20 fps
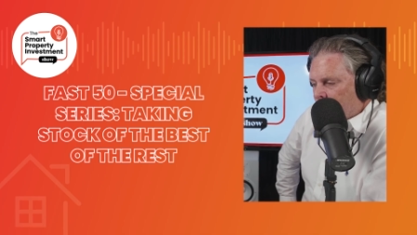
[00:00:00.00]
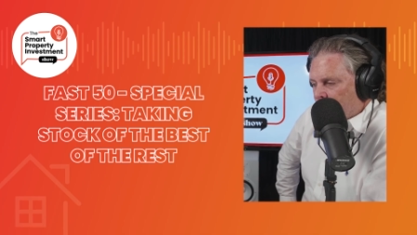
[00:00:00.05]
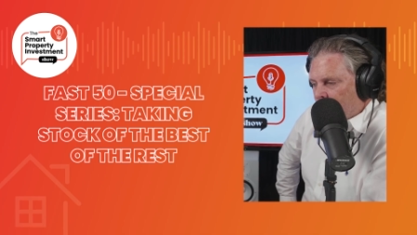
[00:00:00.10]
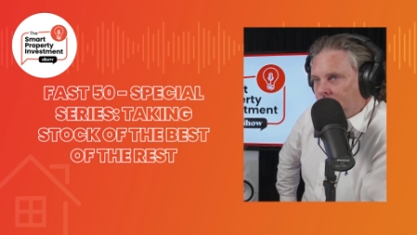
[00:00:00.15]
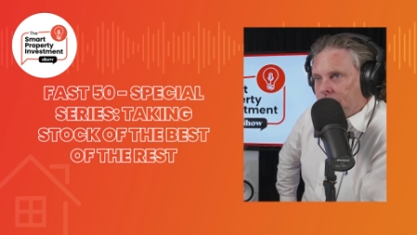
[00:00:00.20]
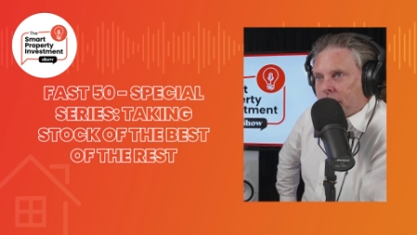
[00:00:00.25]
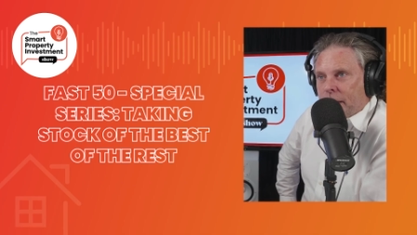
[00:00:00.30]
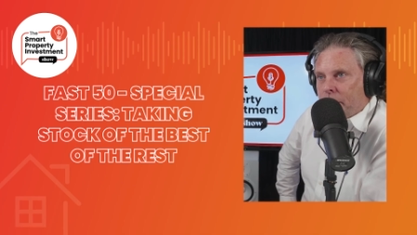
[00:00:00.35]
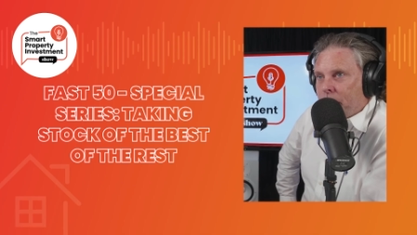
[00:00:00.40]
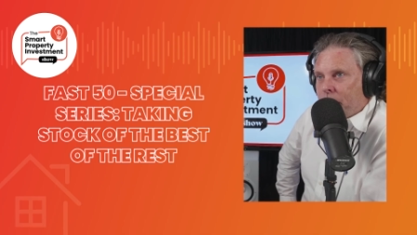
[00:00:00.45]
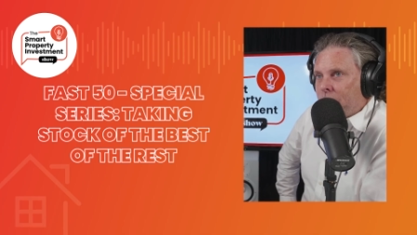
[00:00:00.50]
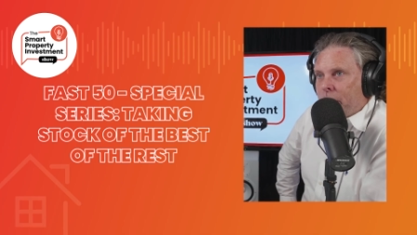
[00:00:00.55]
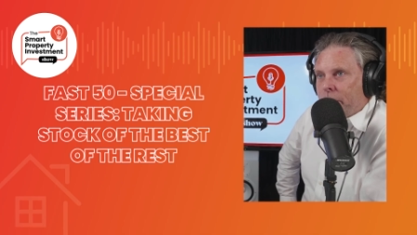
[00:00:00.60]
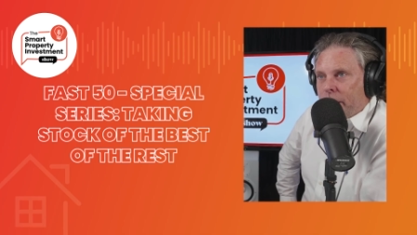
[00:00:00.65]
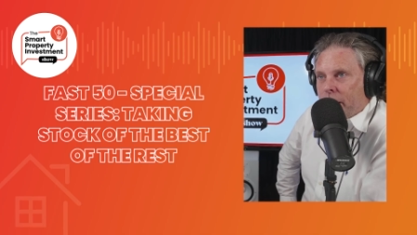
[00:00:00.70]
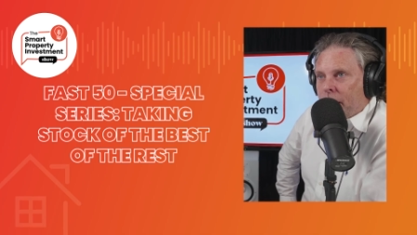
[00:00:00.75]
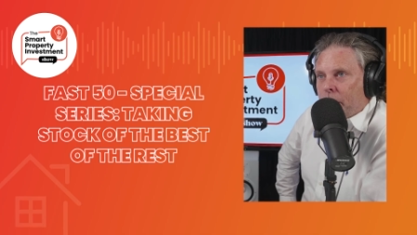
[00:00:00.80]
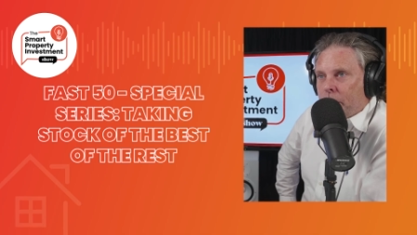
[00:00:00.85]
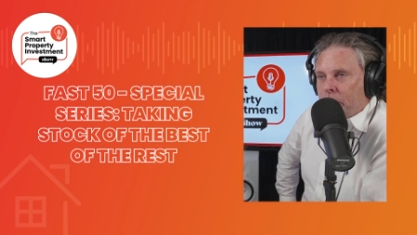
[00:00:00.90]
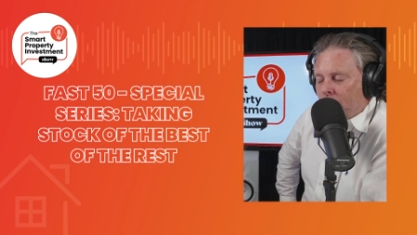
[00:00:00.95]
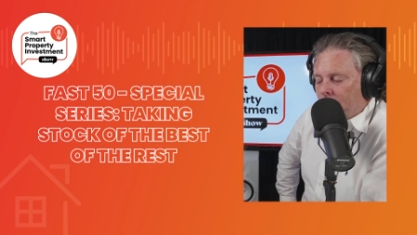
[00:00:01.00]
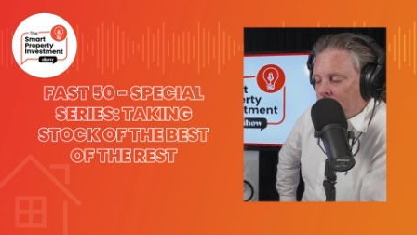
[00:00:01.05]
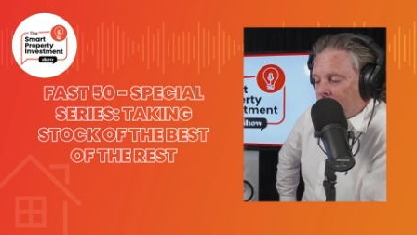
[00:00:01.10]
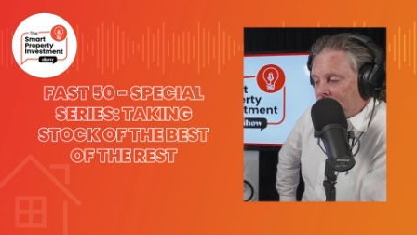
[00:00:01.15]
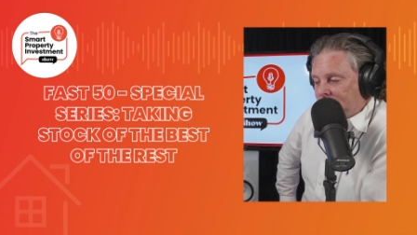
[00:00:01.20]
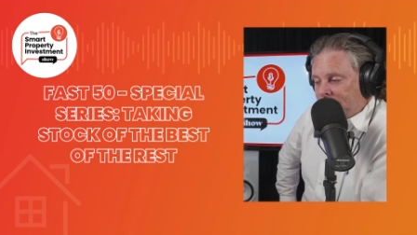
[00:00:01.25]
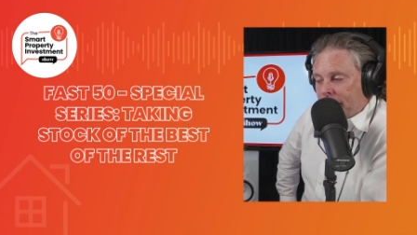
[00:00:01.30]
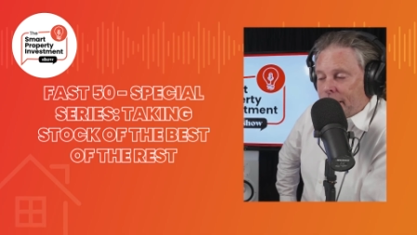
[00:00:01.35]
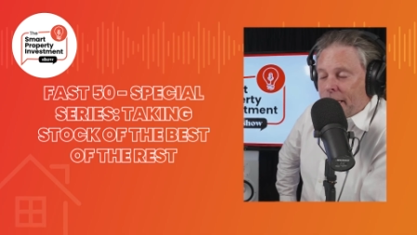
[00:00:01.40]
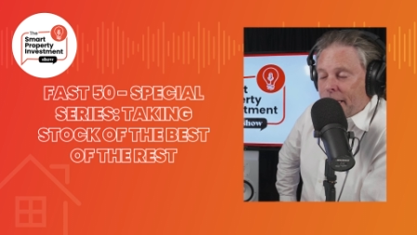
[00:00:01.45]
Australians to get better outcome
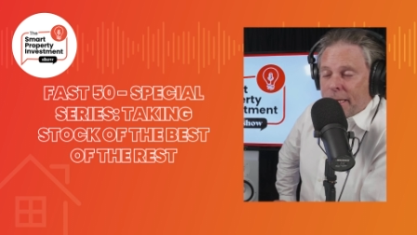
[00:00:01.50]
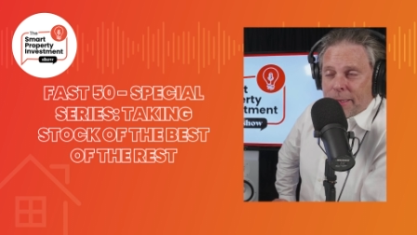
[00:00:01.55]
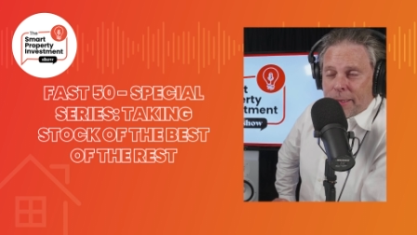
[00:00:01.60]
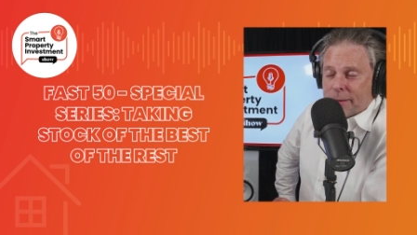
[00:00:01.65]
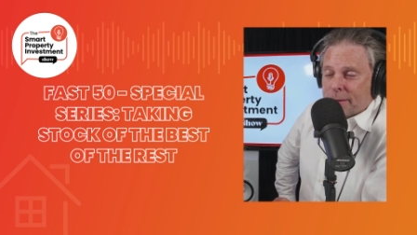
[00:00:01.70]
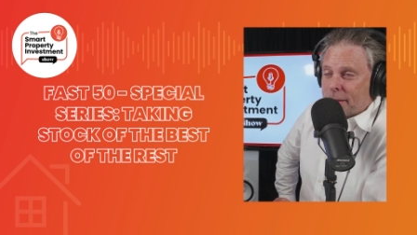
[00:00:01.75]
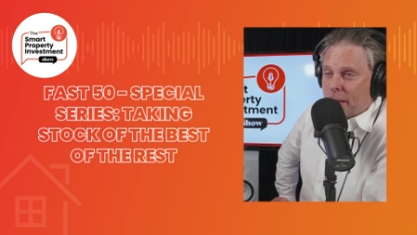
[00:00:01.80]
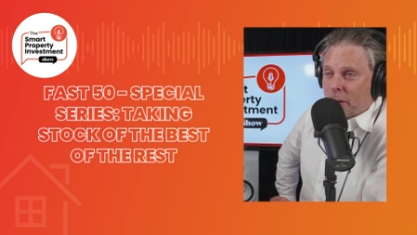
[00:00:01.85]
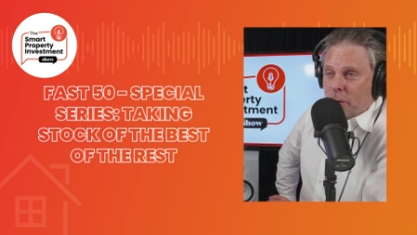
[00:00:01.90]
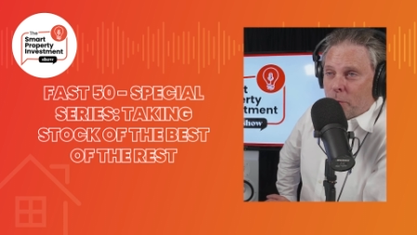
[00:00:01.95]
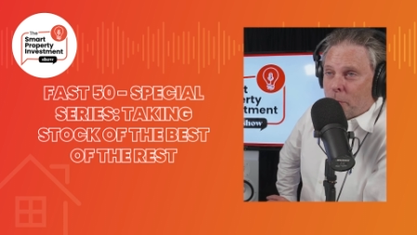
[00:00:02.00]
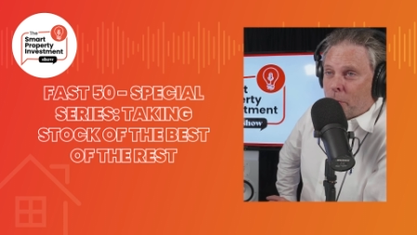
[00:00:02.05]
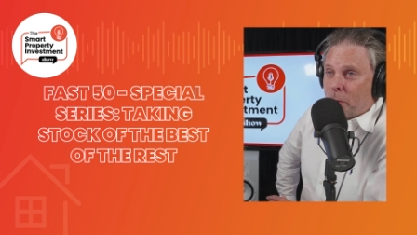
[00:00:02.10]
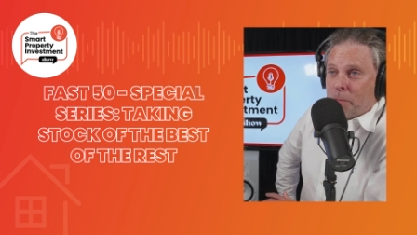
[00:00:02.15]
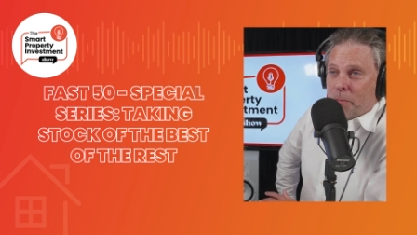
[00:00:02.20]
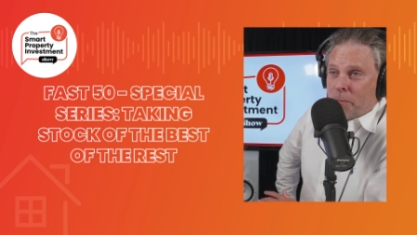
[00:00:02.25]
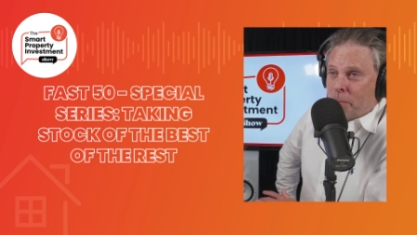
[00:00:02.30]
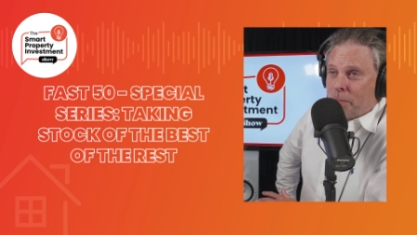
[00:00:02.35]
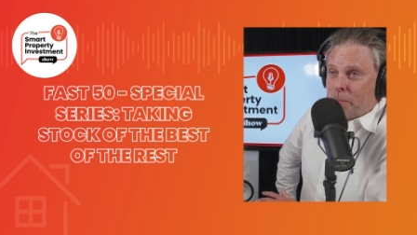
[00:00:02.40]
property is that that doesn't say all